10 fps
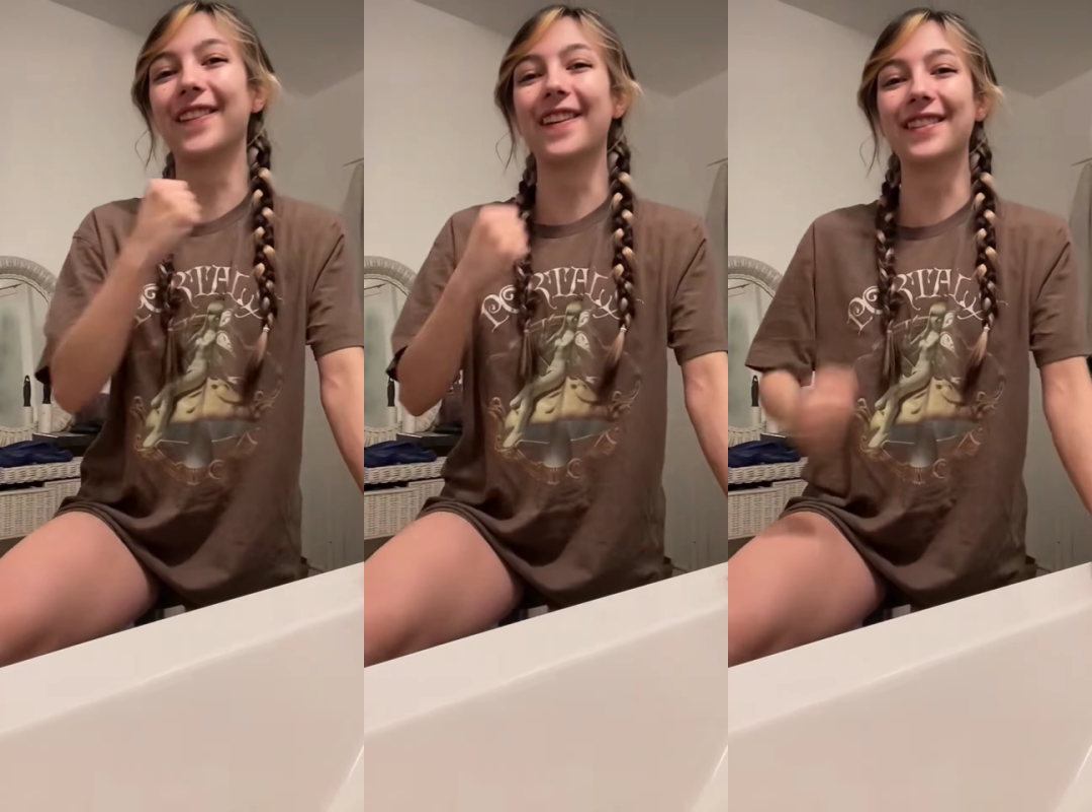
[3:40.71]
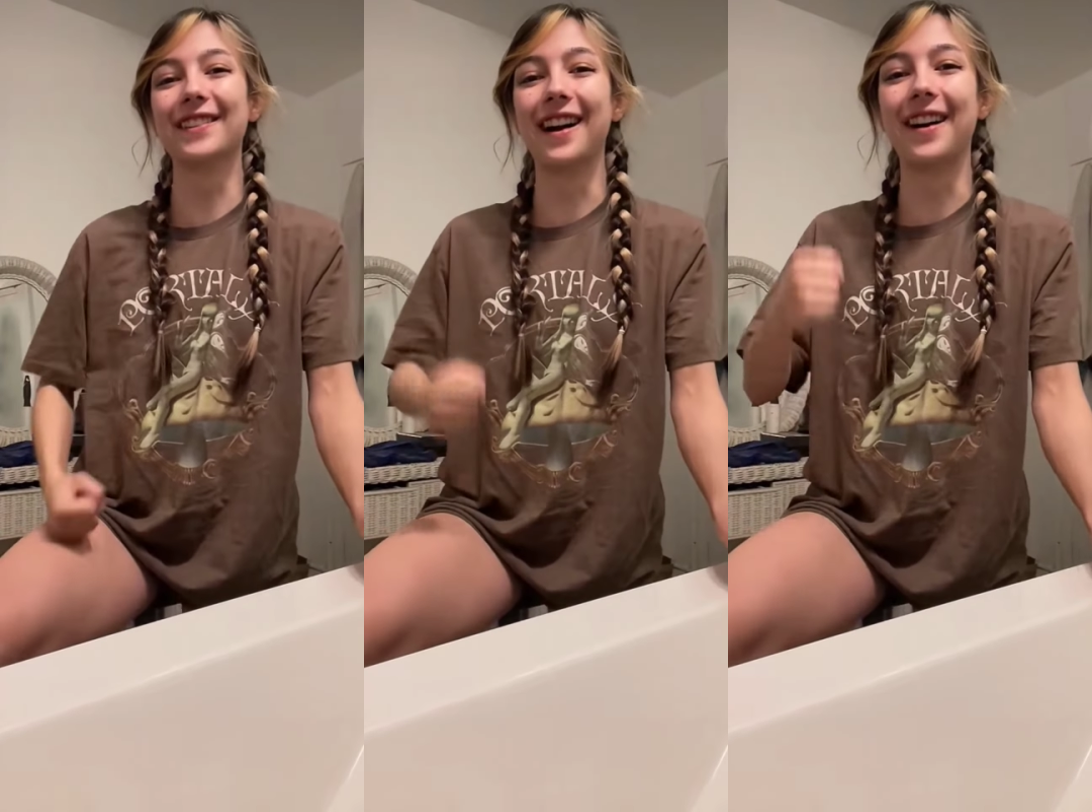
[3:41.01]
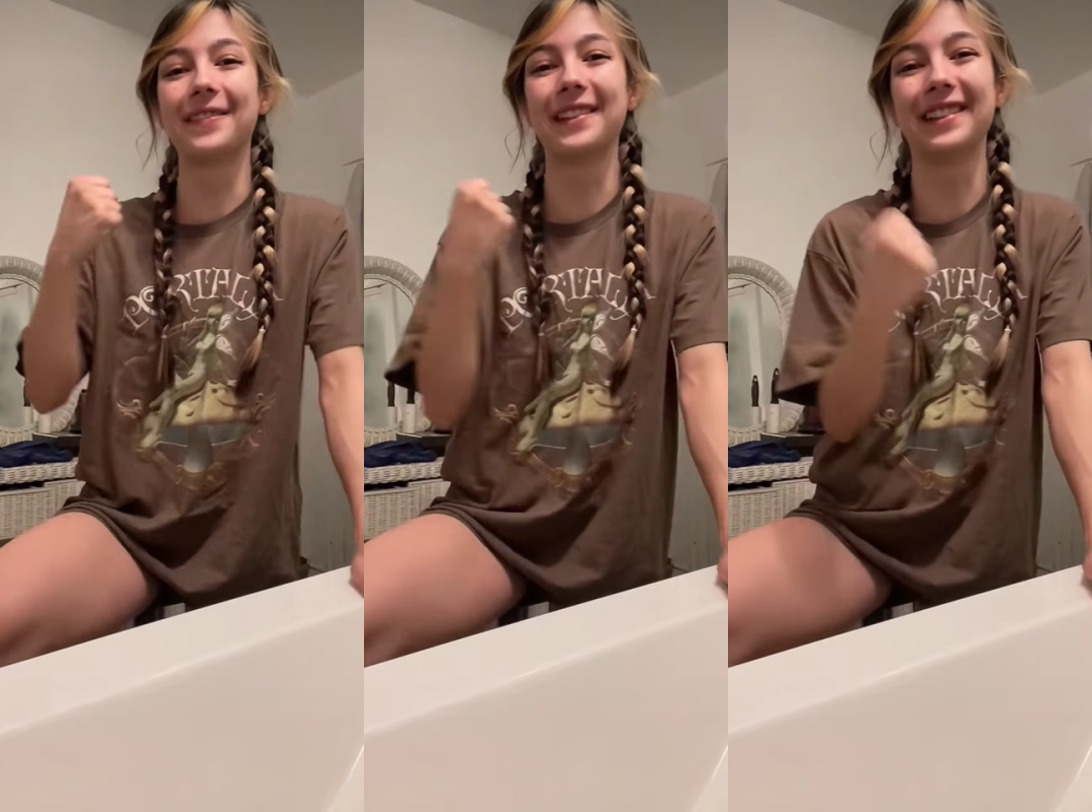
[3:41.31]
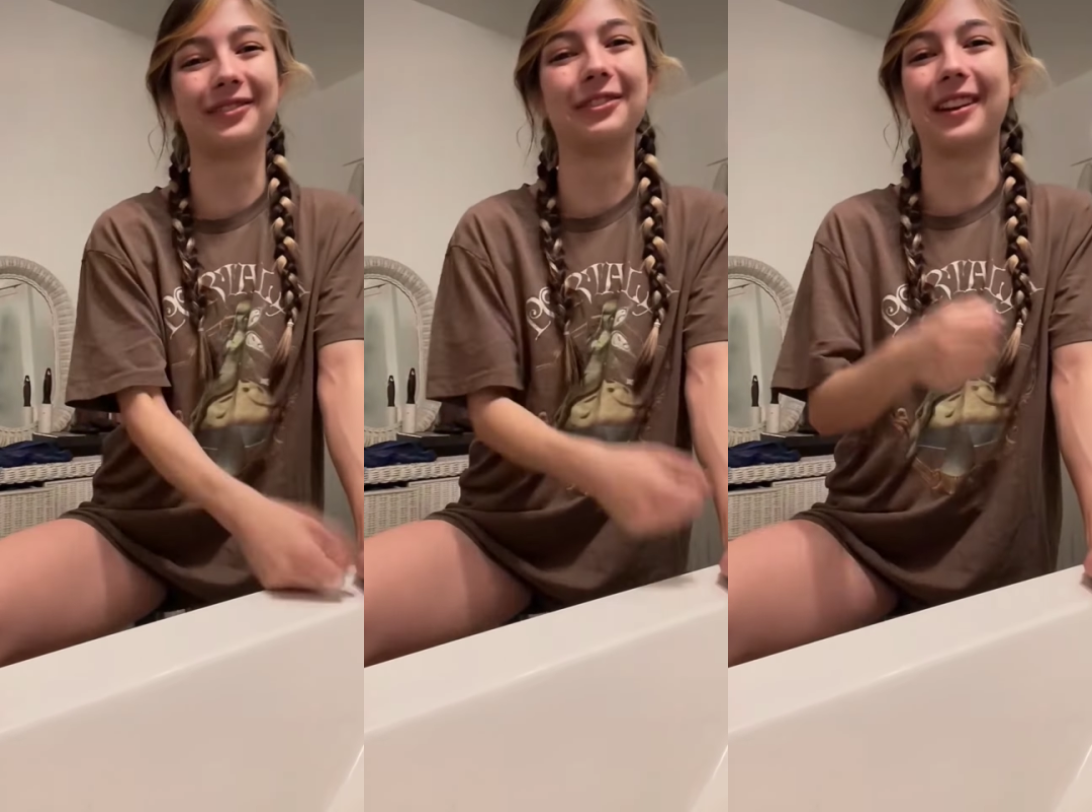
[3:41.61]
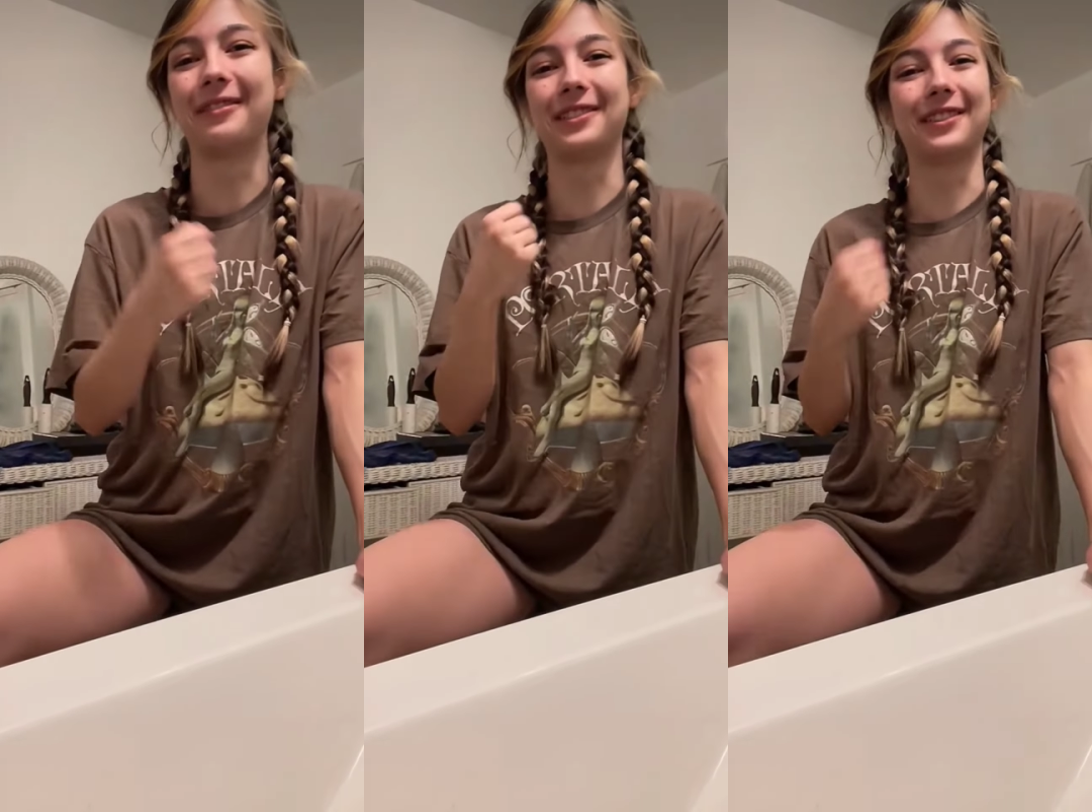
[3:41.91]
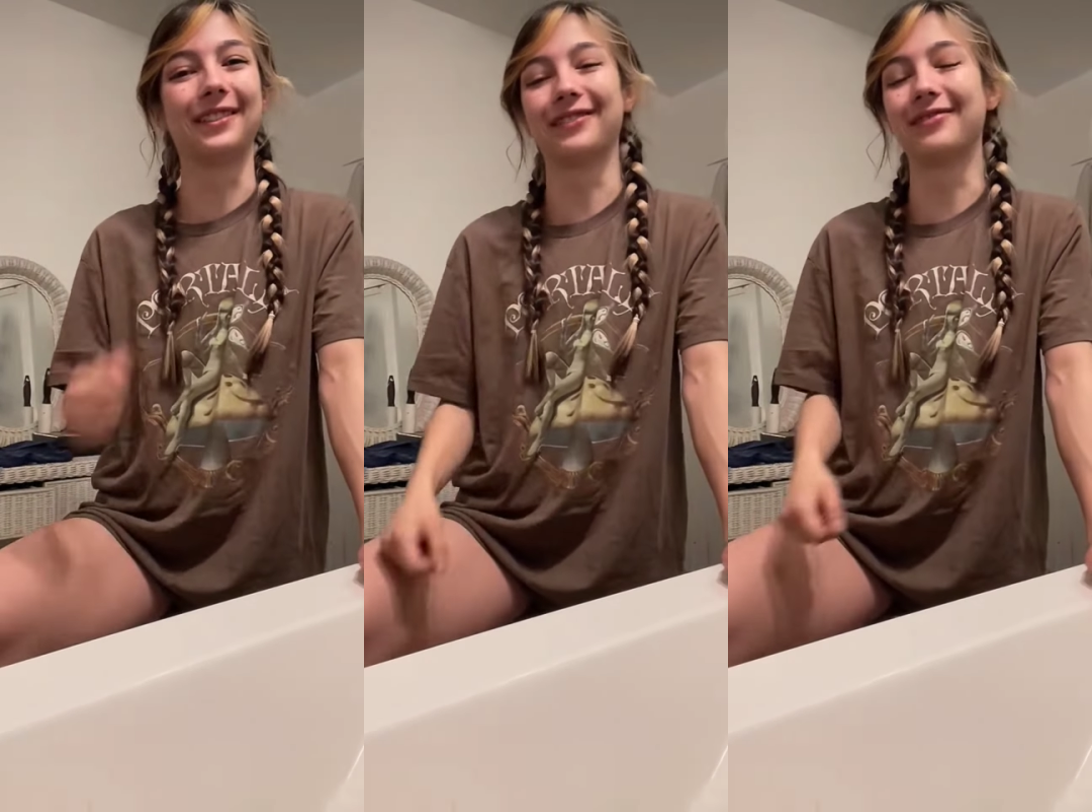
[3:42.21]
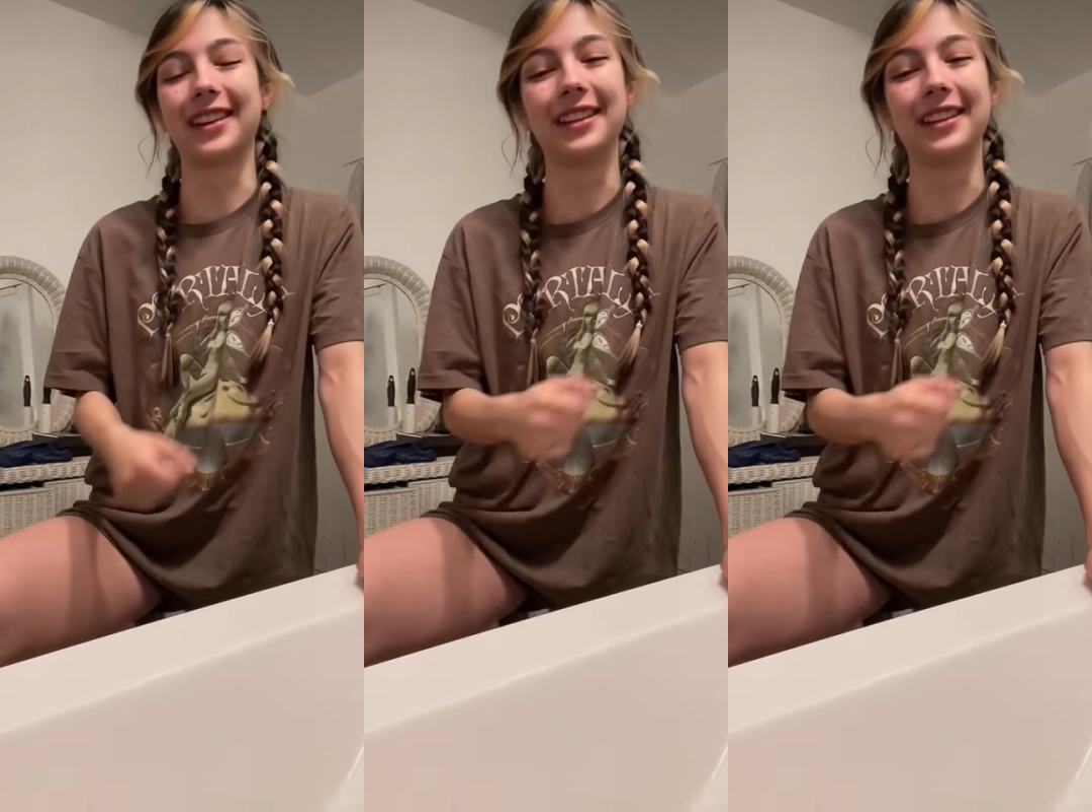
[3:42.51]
bro, dude, love me. Dude, I'm so...